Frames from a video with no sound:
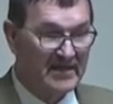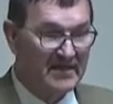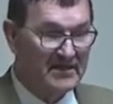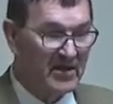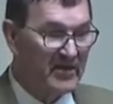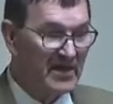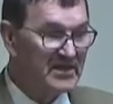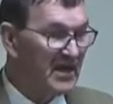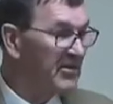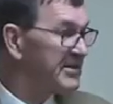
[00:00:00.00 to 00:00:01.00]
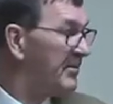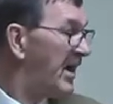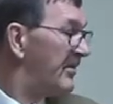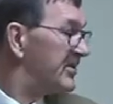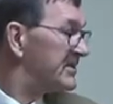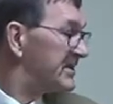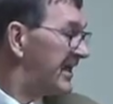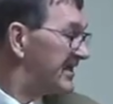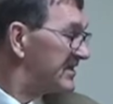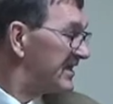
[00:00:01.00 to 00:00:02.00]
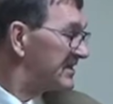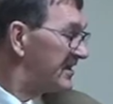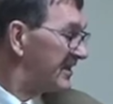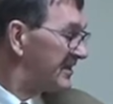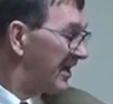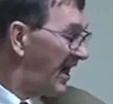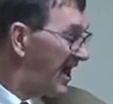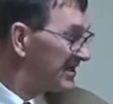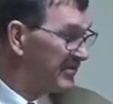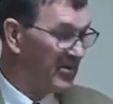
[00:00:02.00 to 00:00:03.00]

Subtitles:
No, that's not what the Bible says. That's not the gospel.